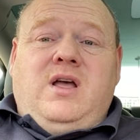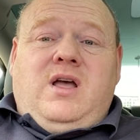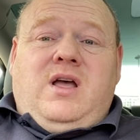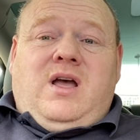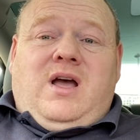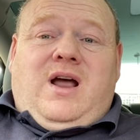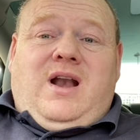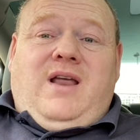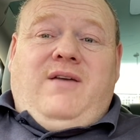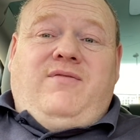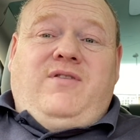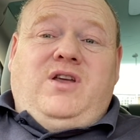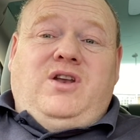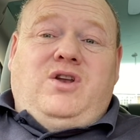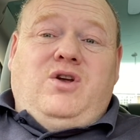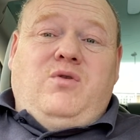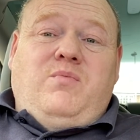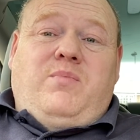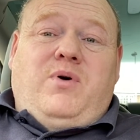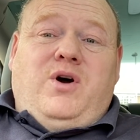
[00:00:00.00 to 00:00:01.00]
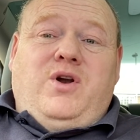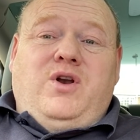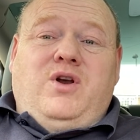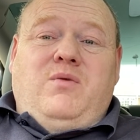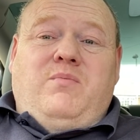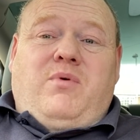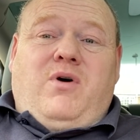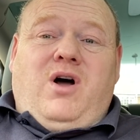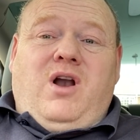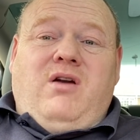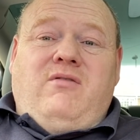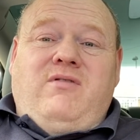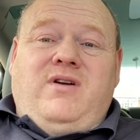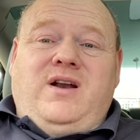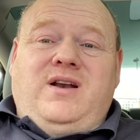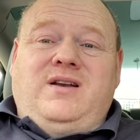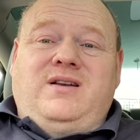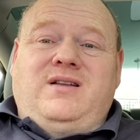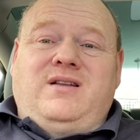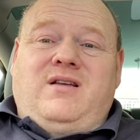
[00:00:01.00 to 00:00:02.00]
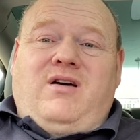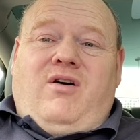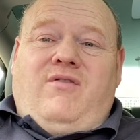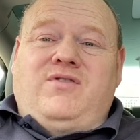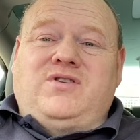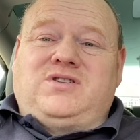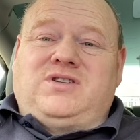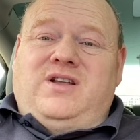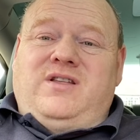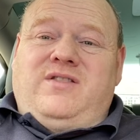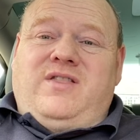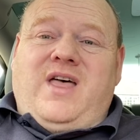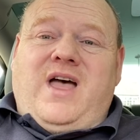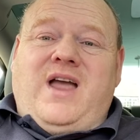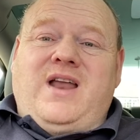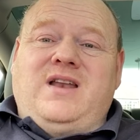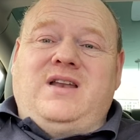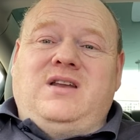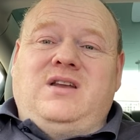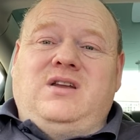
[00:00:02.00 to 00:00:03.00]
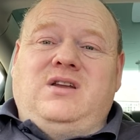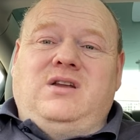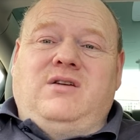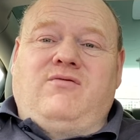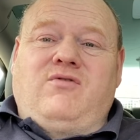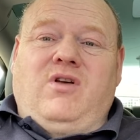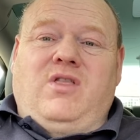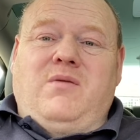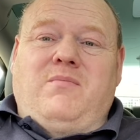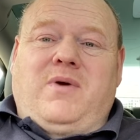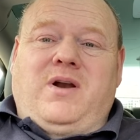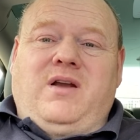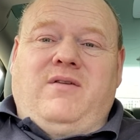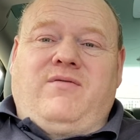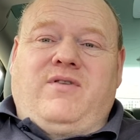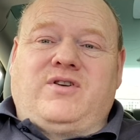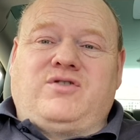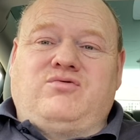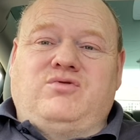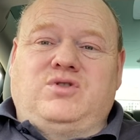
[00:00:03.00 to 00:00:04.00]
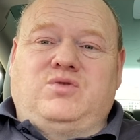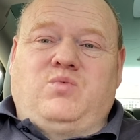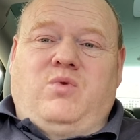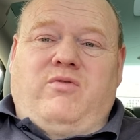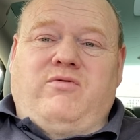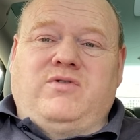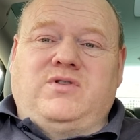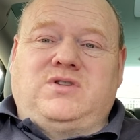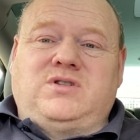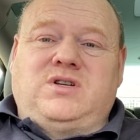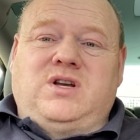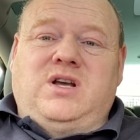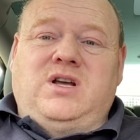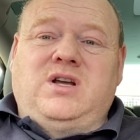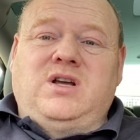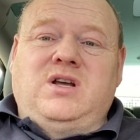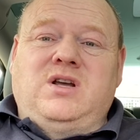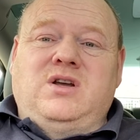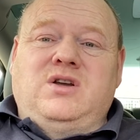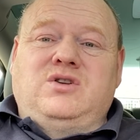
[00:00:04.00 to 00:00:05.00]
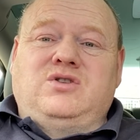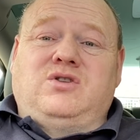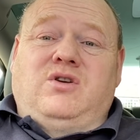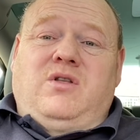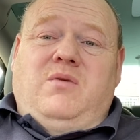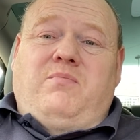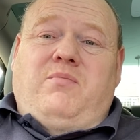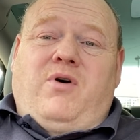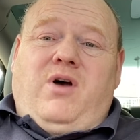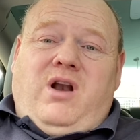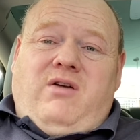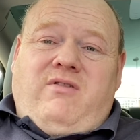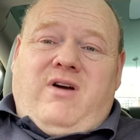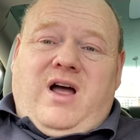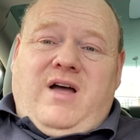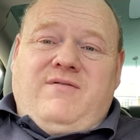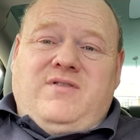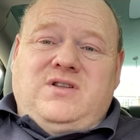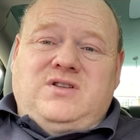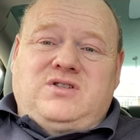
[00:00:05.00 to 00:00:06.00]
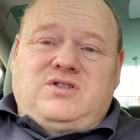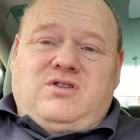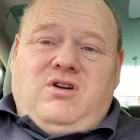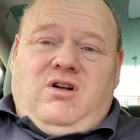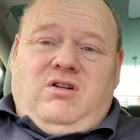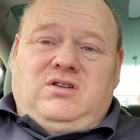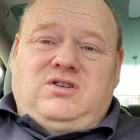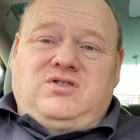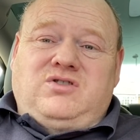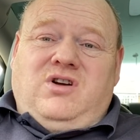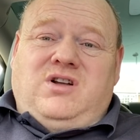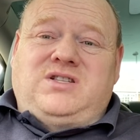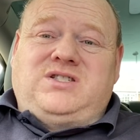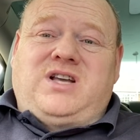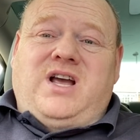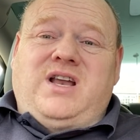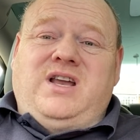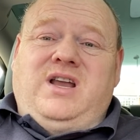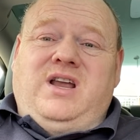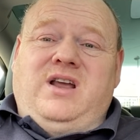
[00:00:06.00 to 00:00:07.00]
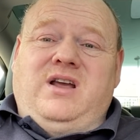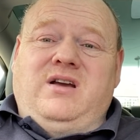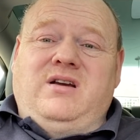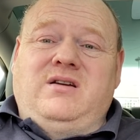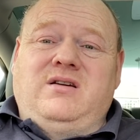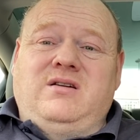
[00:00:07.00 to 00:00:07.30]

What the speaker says: And if you do put a new boiler in, obviously then you've got the manufacturer's warranty. So the boiler I've installed has got a 10-year